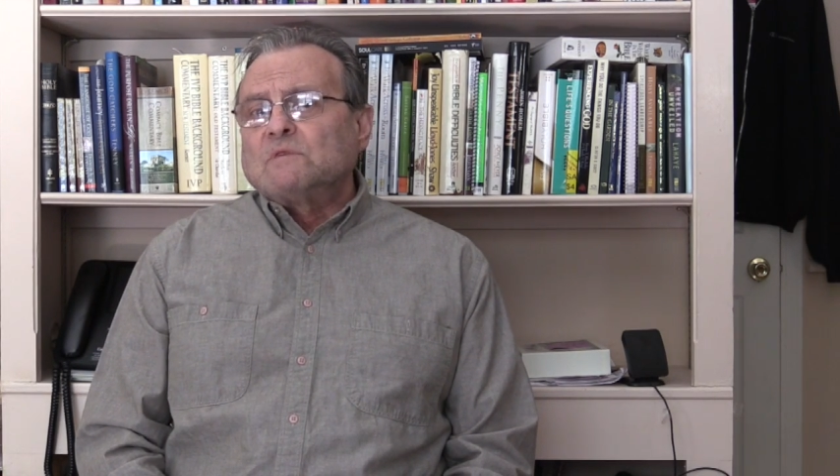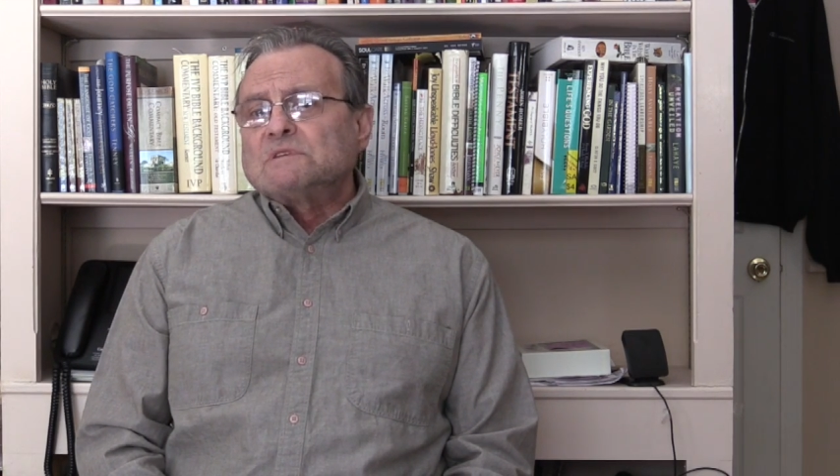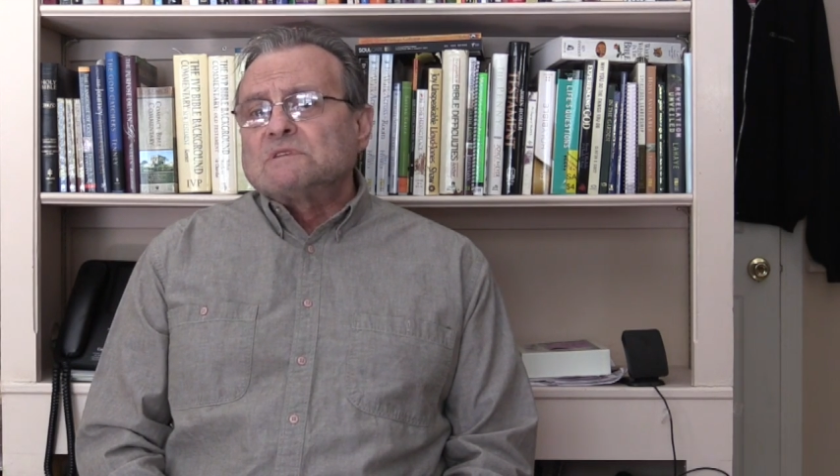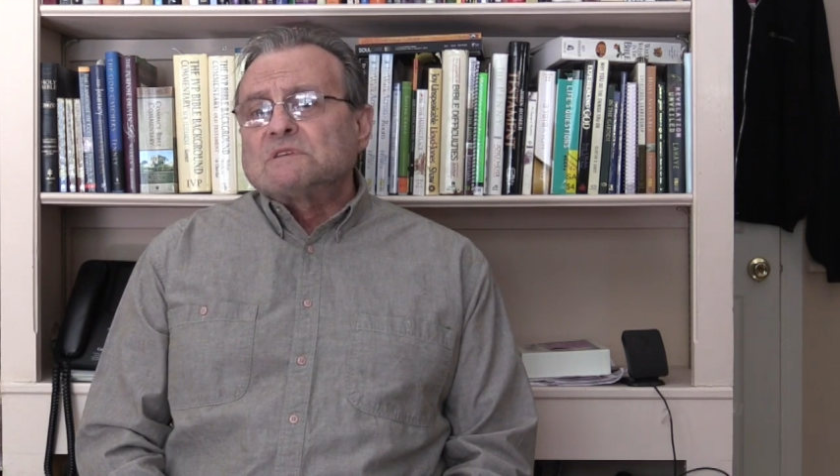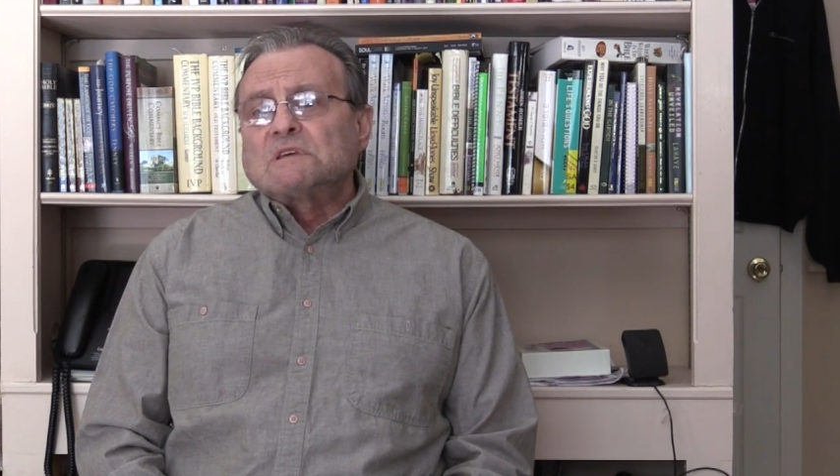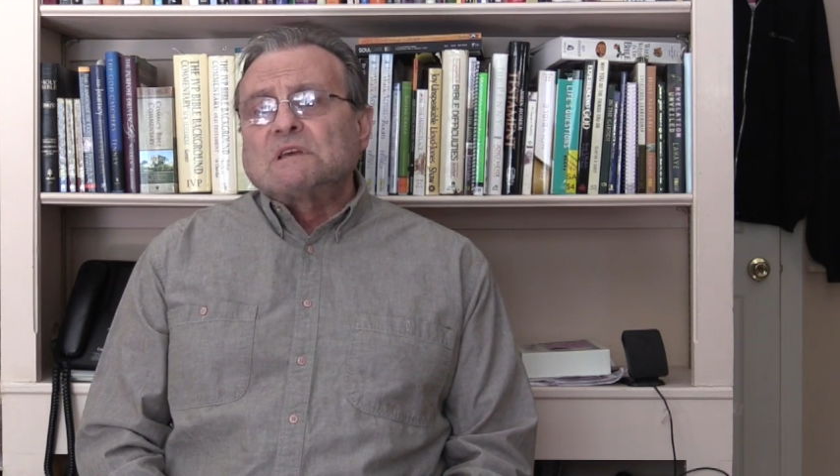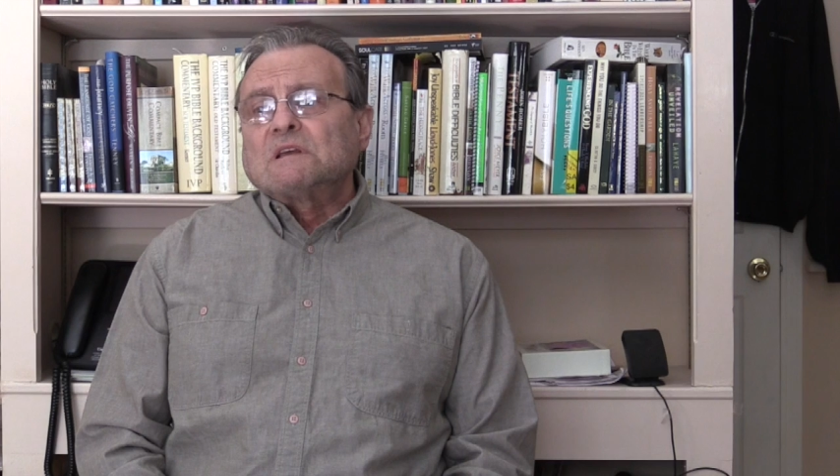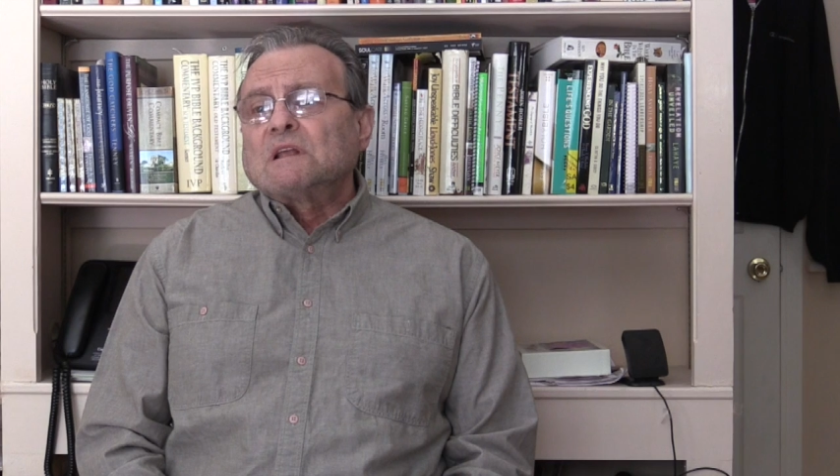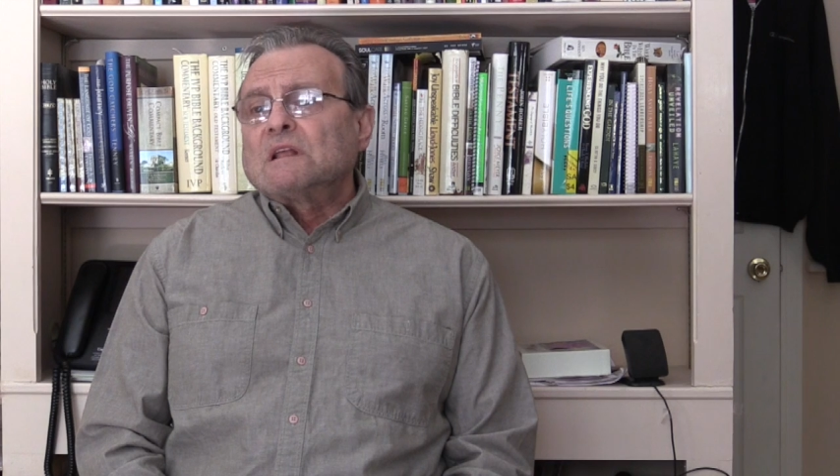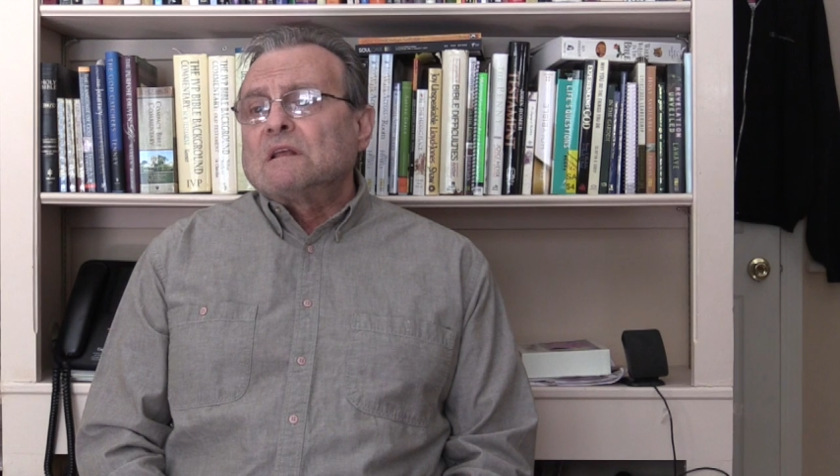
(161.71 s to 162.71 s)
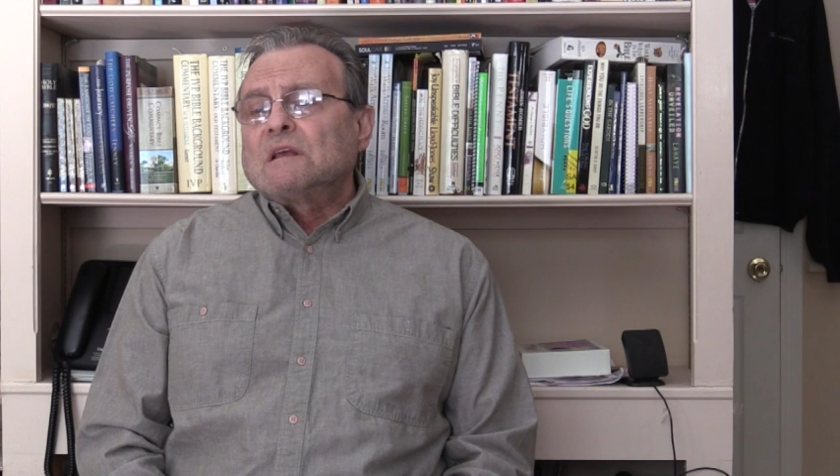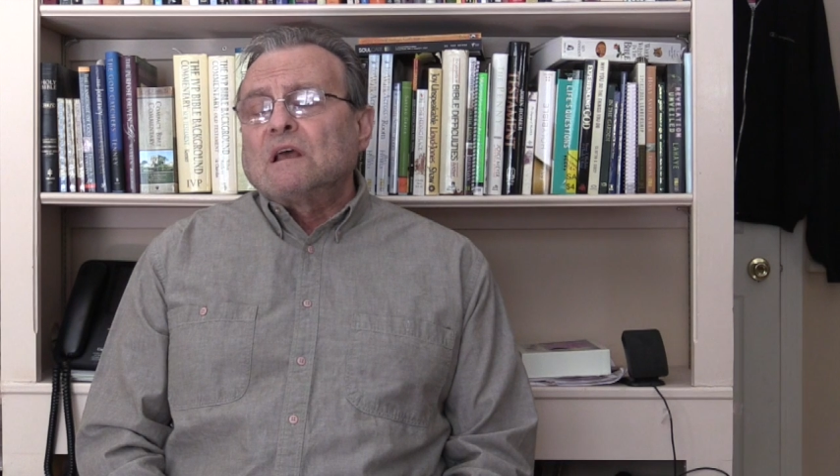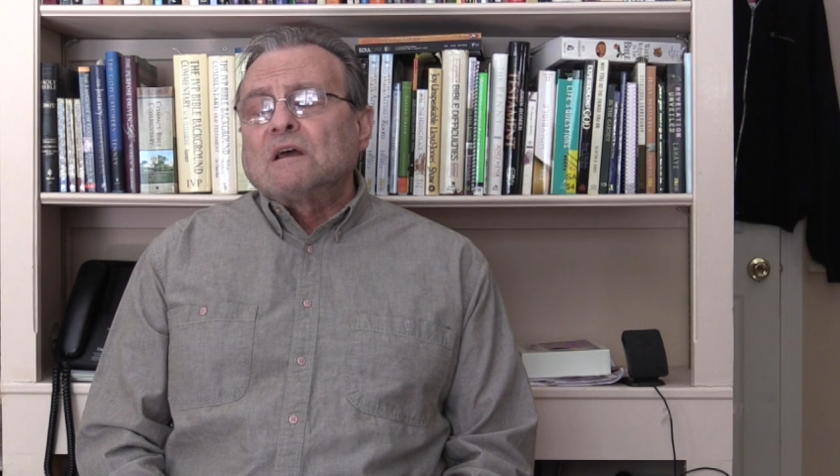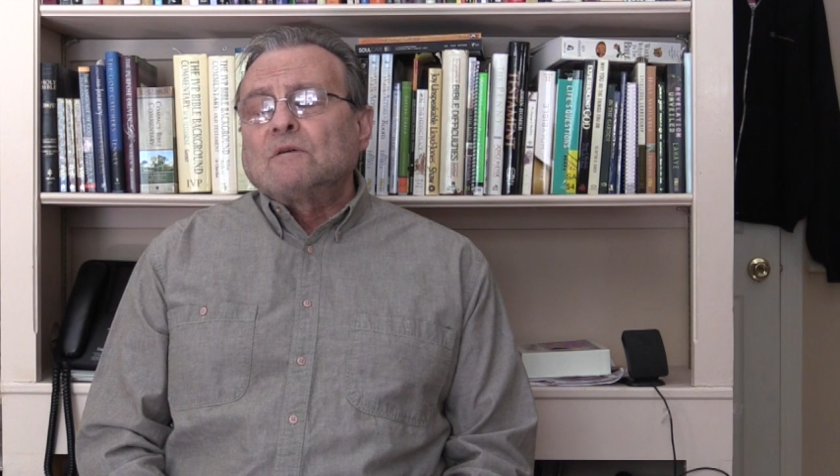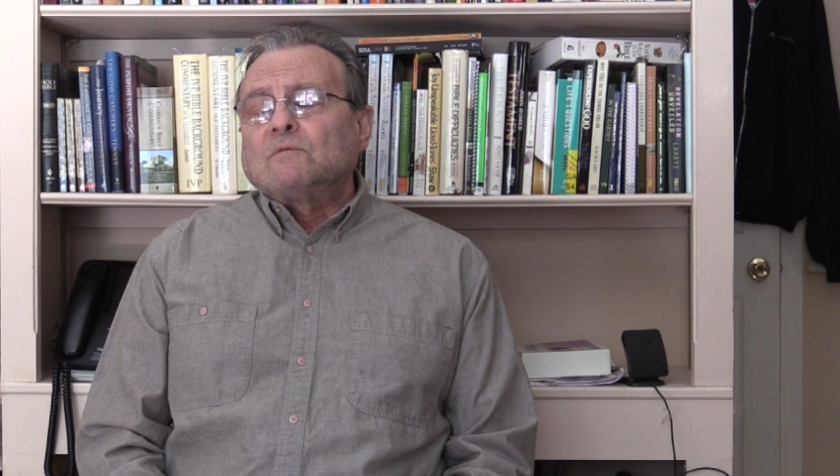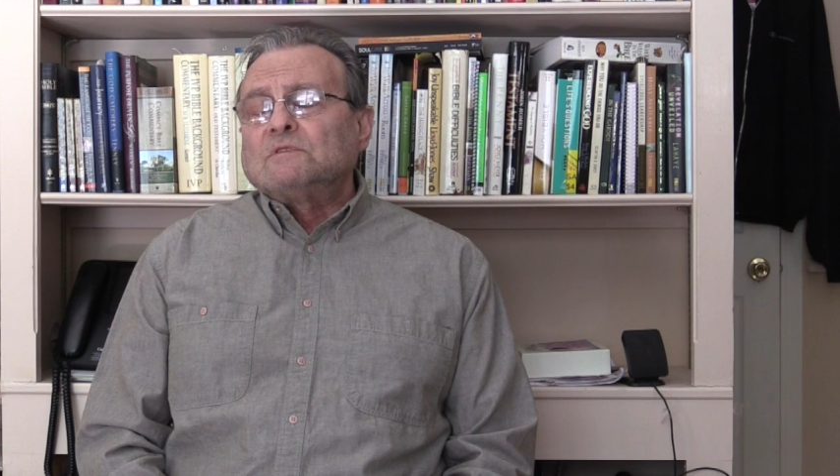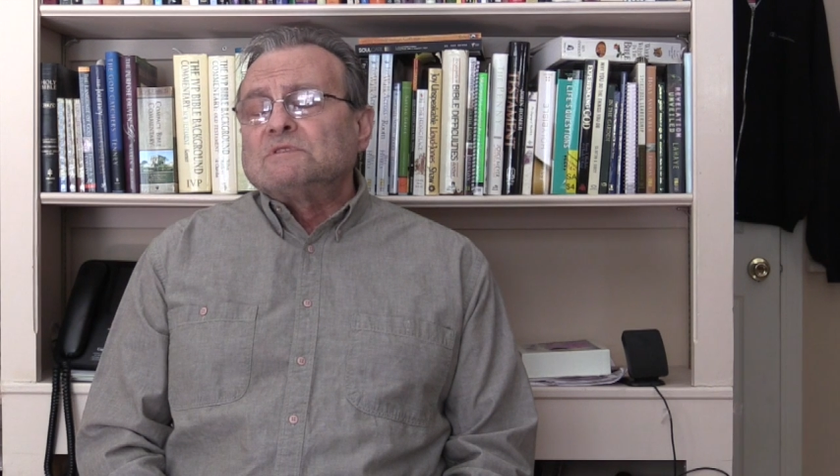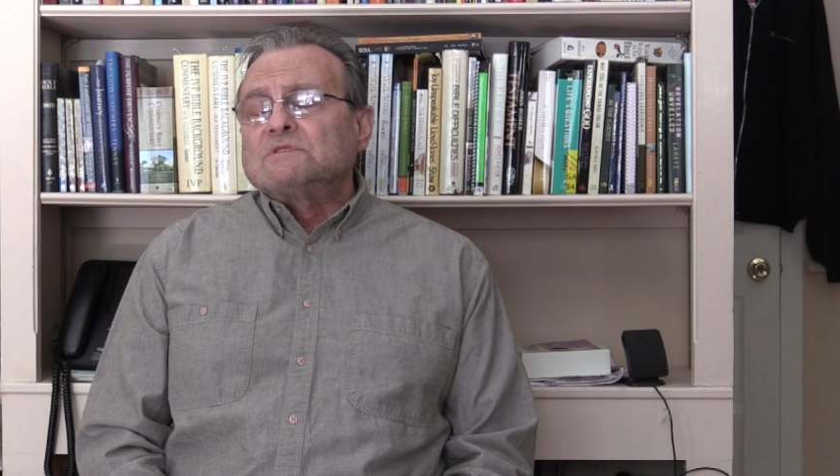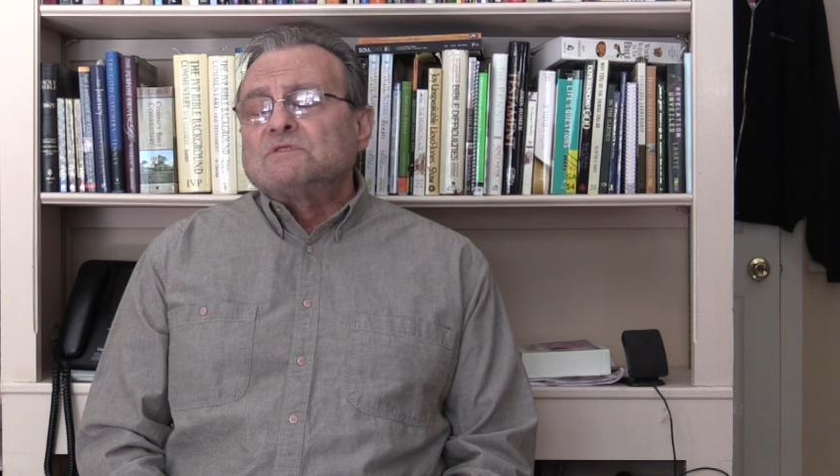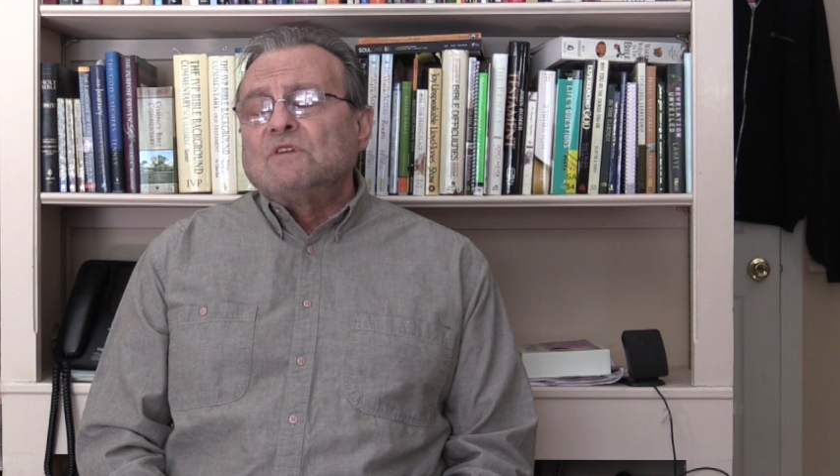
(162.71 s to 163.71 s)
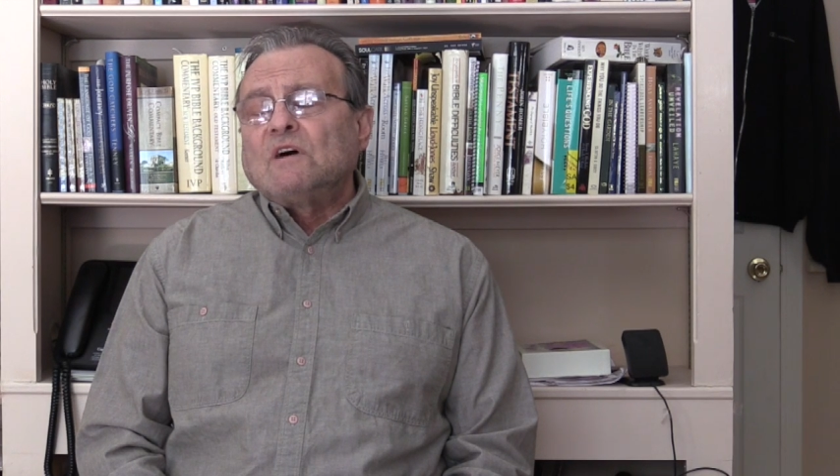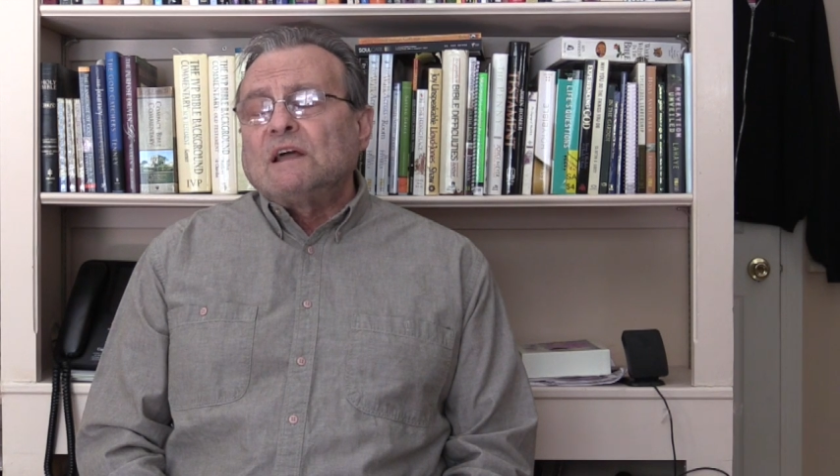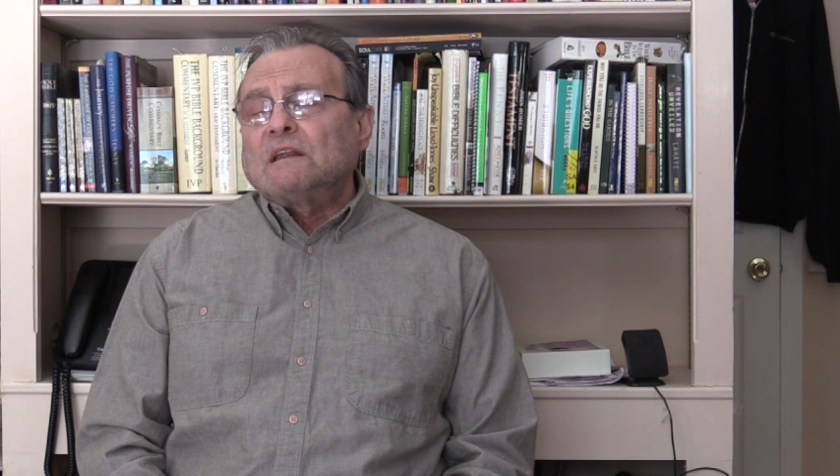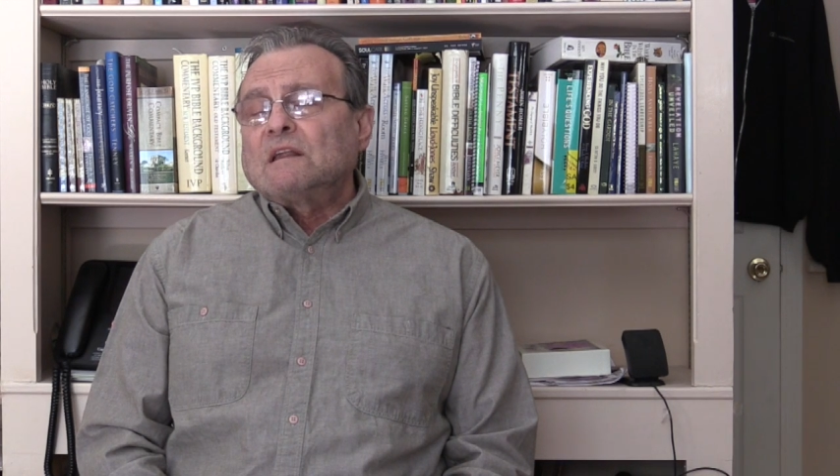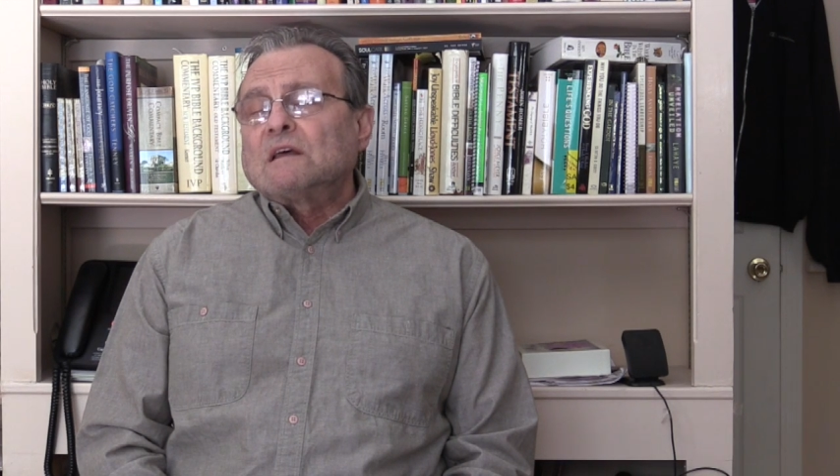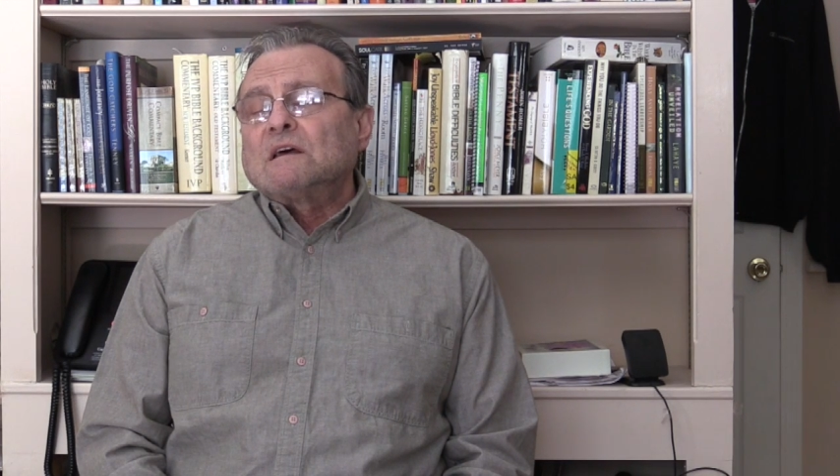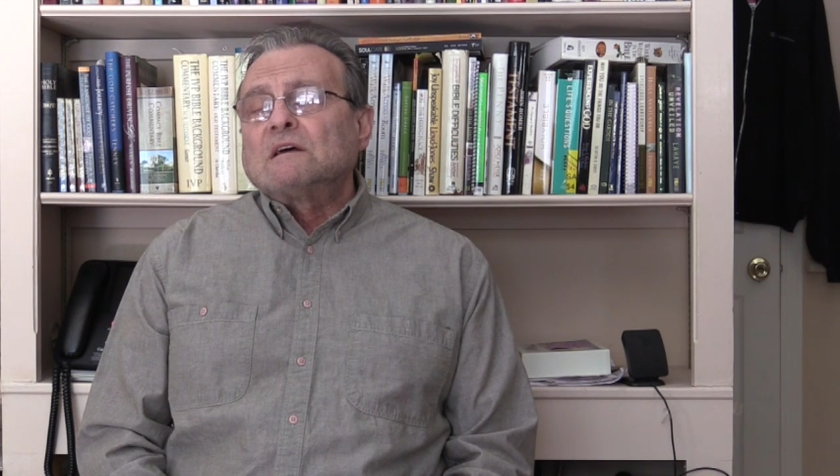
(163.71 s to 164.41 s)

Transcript: was was not